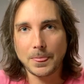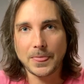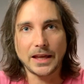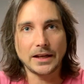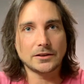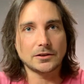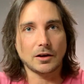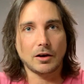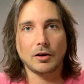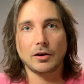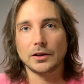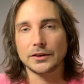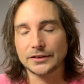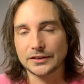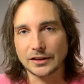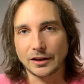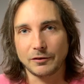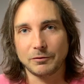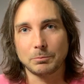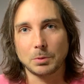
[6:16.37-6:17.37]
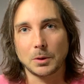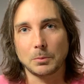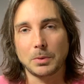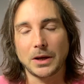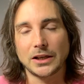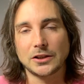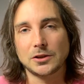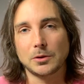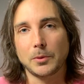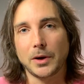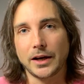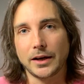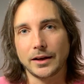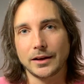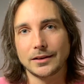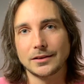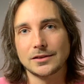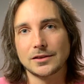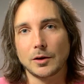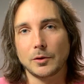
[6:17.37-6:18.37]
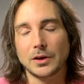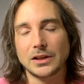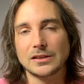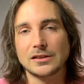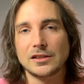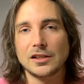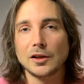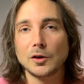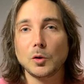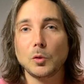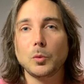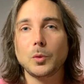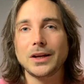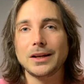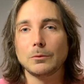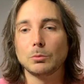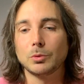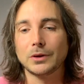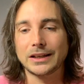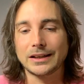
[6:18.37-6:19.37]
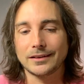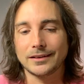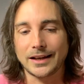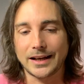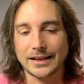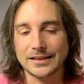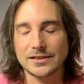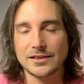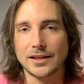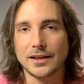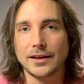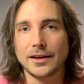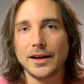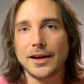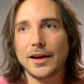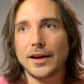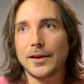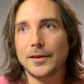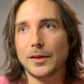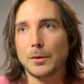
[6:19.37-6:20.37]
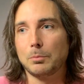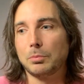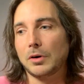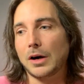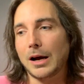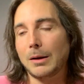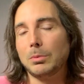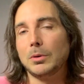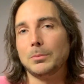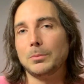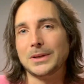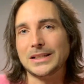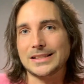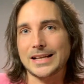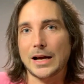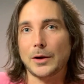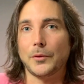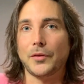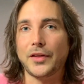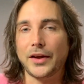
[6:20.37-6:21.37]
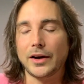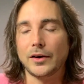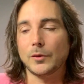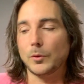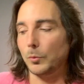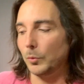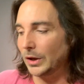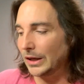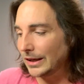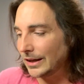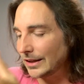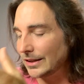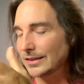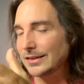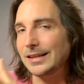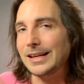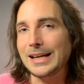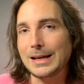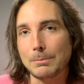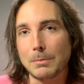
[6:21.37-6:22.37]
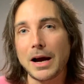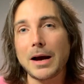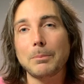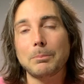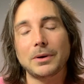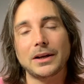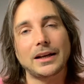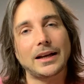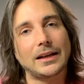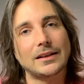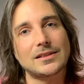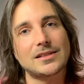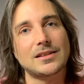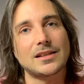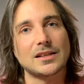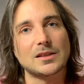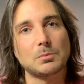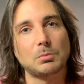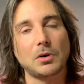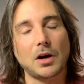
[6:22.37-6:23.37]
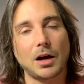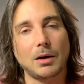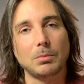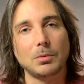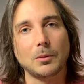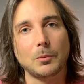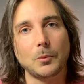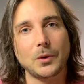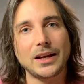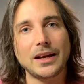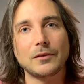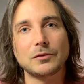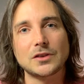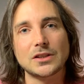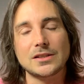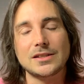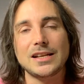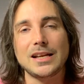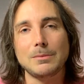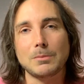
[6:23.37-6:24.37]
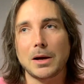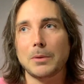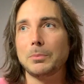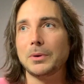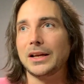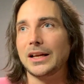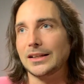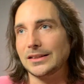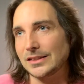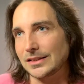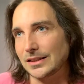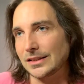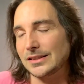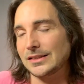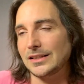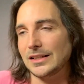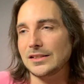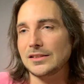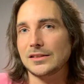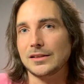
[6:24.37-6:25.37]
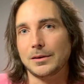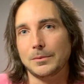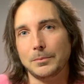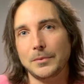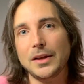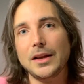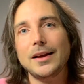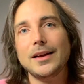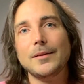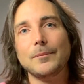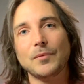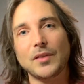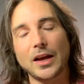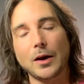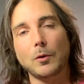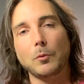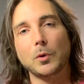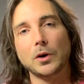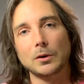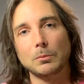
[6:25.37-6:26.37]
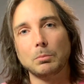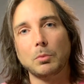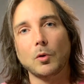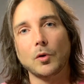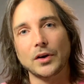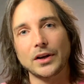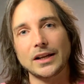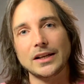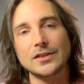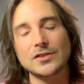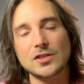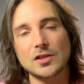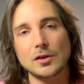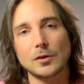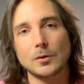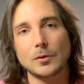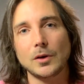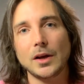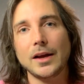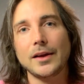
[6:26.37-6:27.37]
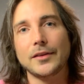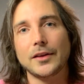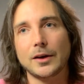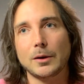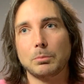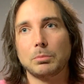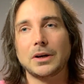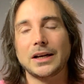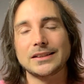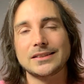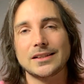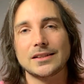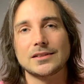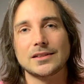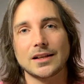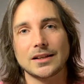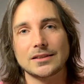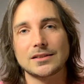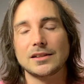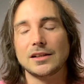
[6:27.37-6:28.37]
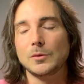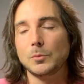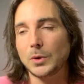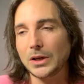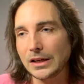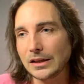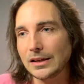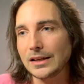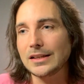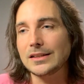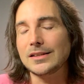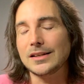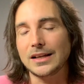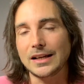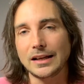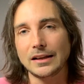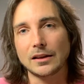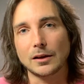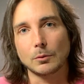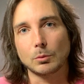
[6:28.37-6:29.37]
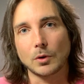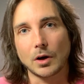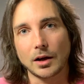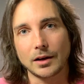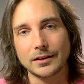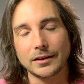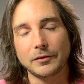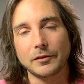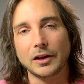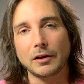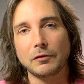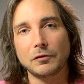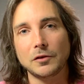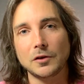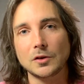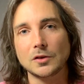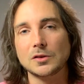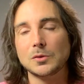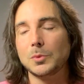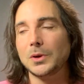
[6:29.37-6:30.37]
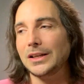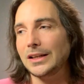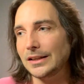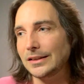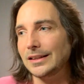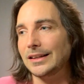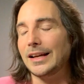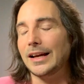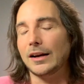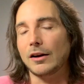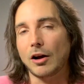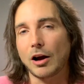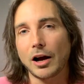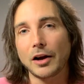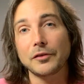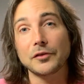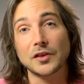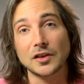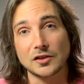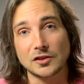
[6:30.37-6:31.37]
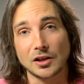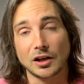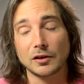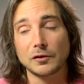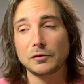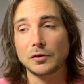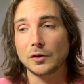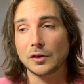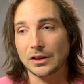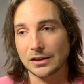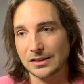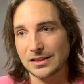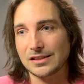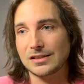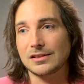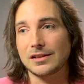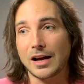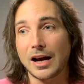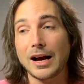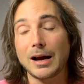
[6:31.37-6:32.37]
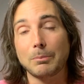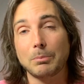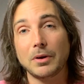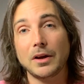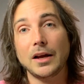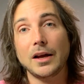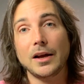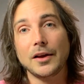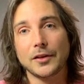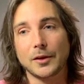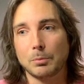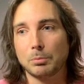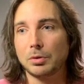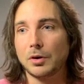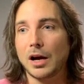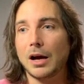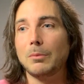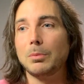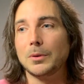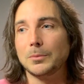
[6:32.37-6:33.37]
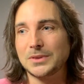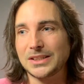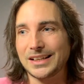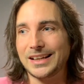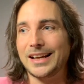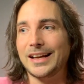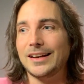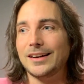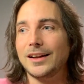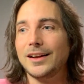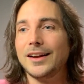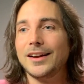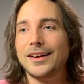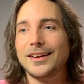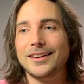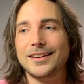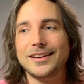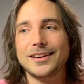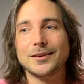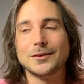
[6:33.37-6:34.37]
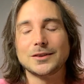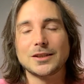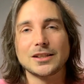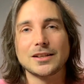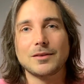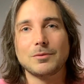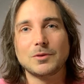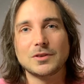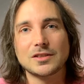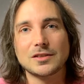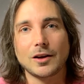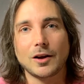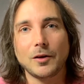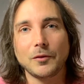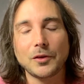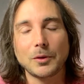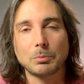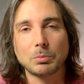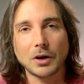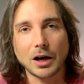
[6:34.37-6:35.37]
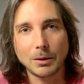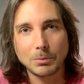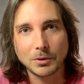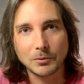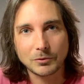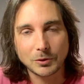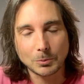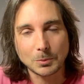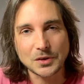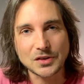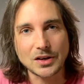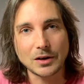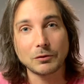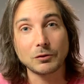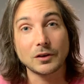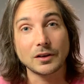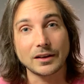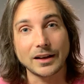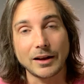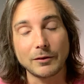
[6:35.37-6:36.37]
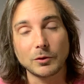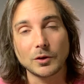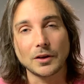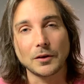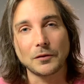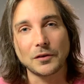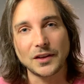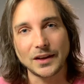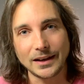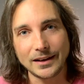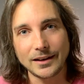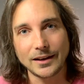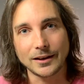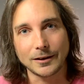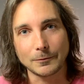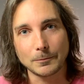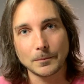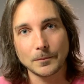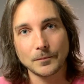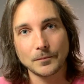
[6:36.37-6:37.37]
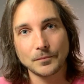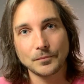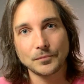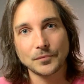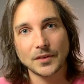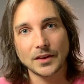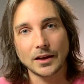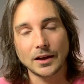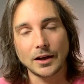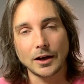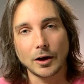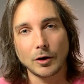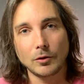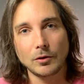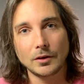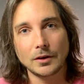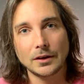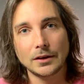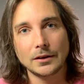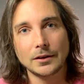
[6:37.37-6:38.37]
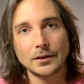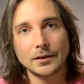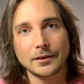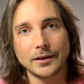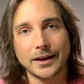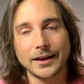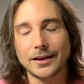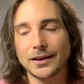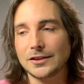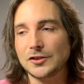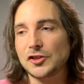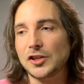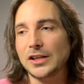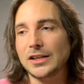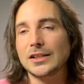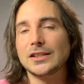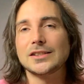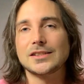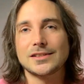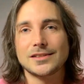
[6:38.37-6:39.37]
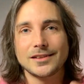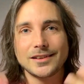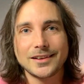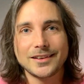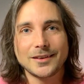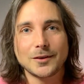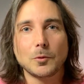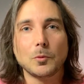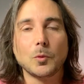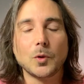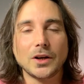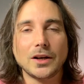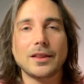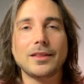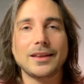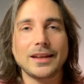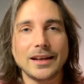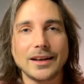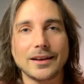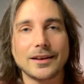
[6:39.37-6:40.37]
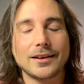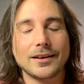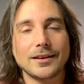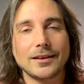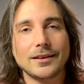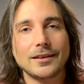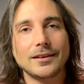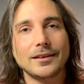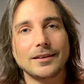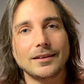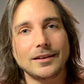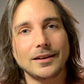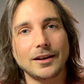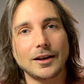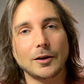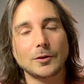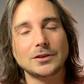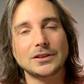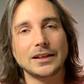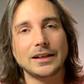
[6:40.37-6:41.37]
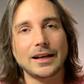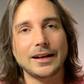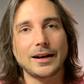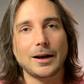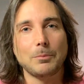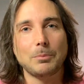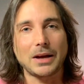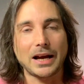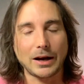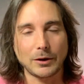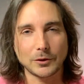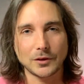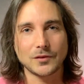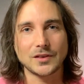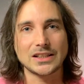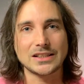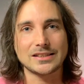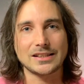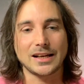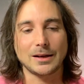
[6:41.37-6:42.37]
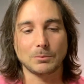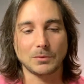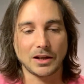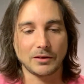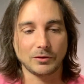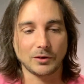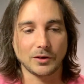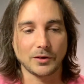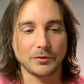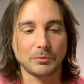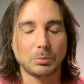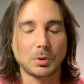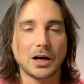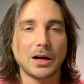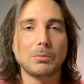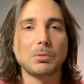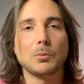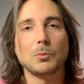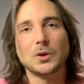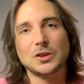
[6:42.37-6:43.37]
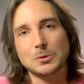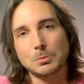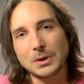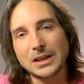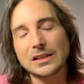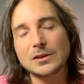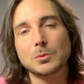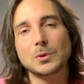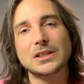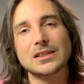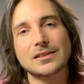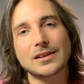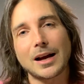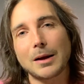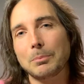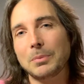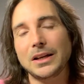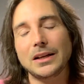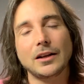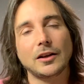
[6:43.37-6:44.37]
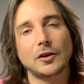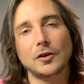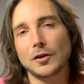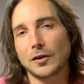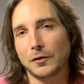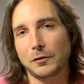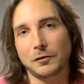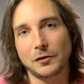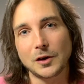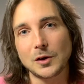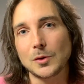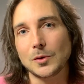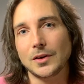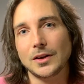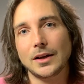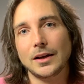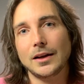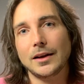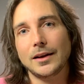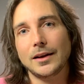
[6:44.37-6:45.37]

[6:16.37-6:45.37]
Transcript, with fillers: It's all self perpetuating. So until we realize that the problem is out there. We can team up against this problem. We have to team up against the system that we're born into that oppresses us. We need to eat the raw living foods. We need to get off the junk food and stop the problem to get, you know, to solve the problem from a different level of thinking, you know, like a genius would think, you know, to get up out of the same level of problem, which means we stop eating cooked food,